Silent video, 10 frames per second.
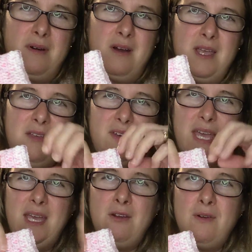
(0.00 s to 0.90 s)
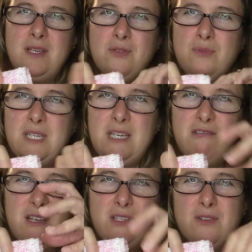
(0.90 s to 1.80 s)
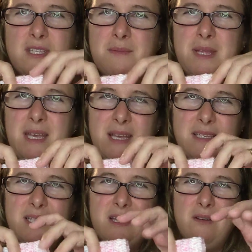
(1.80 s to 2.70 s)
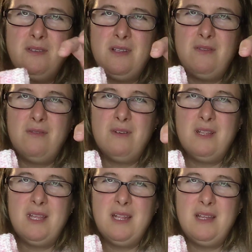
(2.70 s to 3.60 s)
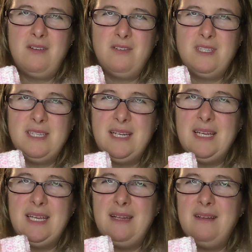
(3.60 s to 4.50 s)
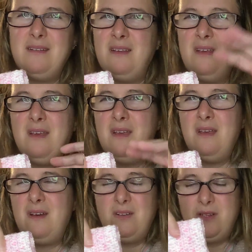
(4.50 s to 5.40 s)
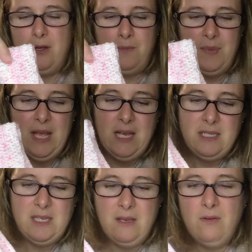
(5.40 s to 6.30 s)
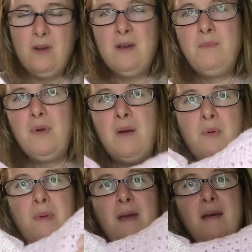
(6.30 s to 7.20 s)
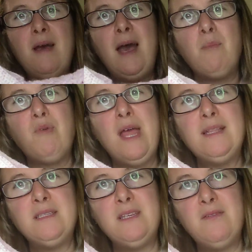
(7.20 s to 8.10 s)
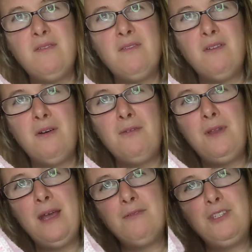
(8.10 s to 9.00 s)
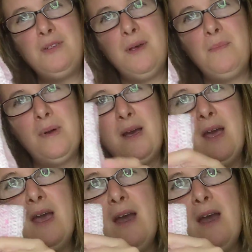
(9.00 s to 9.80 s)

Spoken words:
I either increase or decrease or something as it goes along, and then it looks silly, and I don't know. So I'm a bit apprehensive on how to do it. But